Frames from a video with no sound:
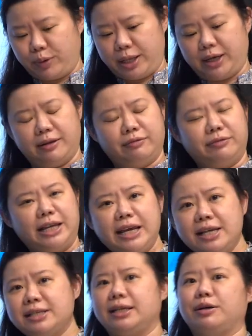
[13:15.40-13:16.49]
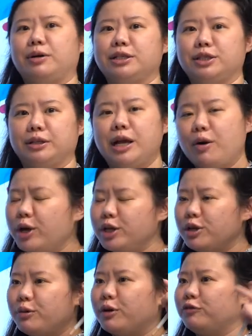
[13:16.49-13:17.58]
with an easy question. When
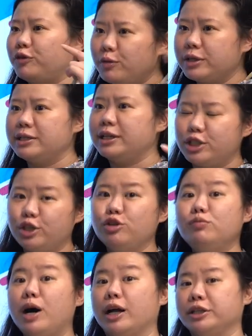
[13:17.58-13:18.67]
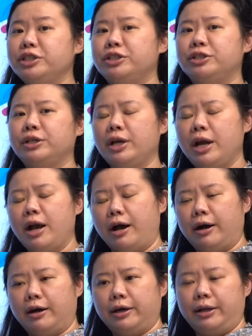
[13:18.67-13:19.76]
you were focusing too much
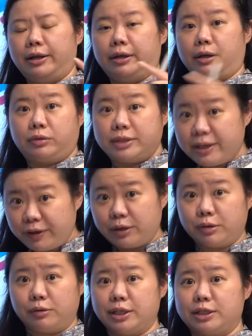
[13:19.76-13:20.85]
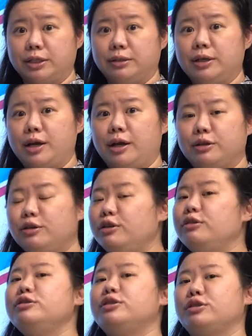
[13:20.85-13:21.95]
on the difficult question, you
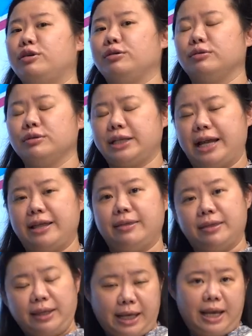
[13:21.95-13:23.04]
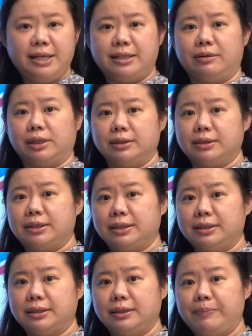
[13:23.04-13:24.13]
lose scores in the easy ones.
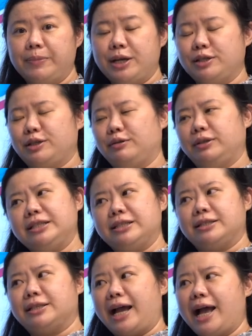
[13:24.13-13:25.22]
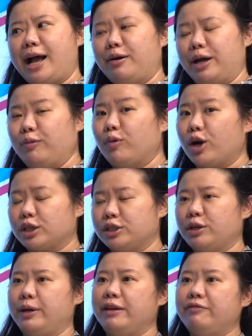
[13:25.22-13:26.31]
So this is how it works.
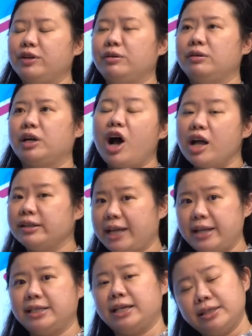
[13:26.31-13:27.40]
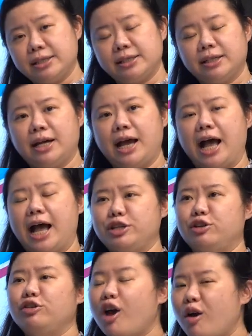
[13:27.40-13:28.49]
So if you can't get it, and
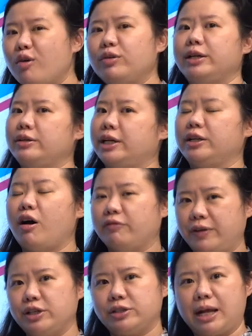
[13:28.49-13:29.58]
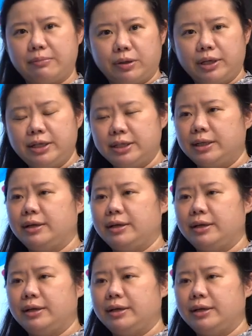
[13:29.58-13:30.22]
you know that you cannot finish that point,